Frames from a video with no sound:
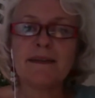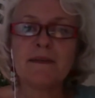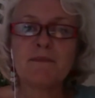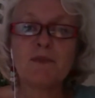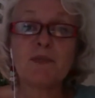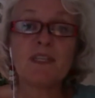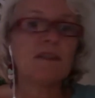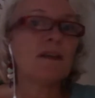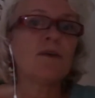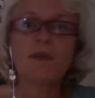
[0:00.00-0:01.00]
which is
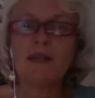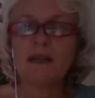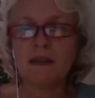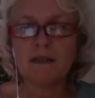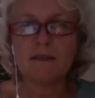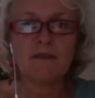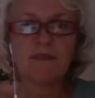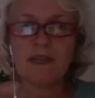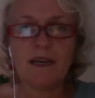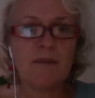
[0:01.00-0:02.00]
a complete loss of
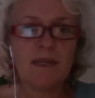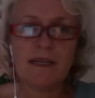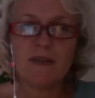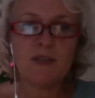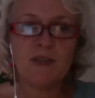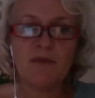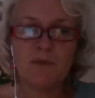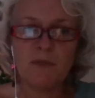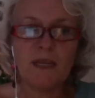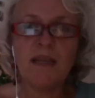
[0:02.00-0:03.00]
time and energy for
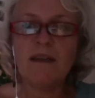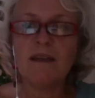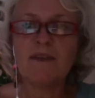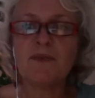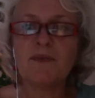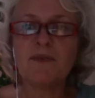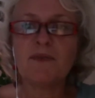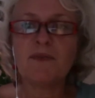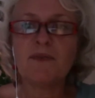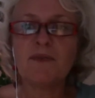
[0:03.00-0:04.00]
me anyway.
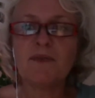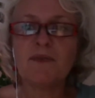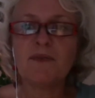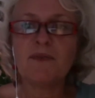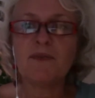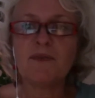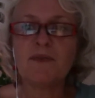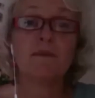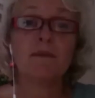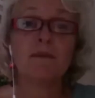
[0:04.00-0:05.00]
My brain works
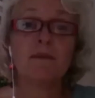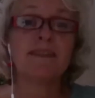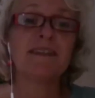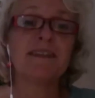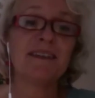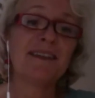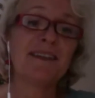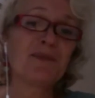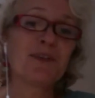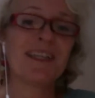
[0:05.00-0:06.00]
the best in the
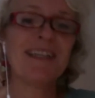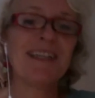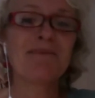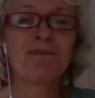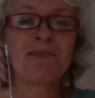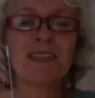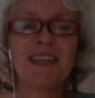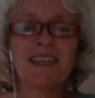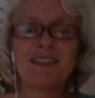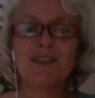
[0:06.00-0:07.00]
morning.
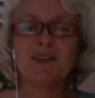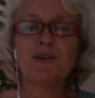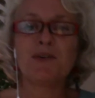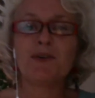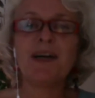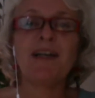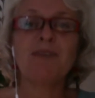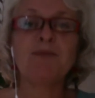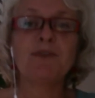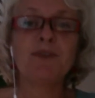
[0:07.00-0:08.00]
So I
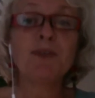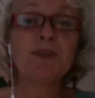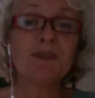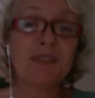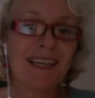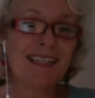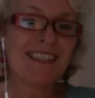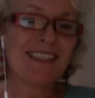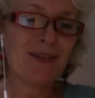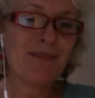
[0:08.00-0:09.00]
want to use that
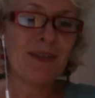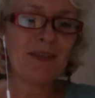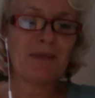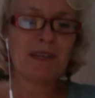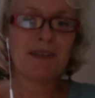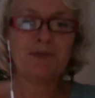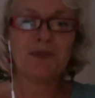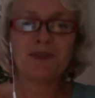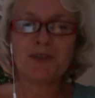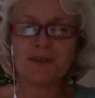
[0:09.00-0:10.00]
to build my
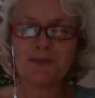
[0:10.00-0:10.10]
future.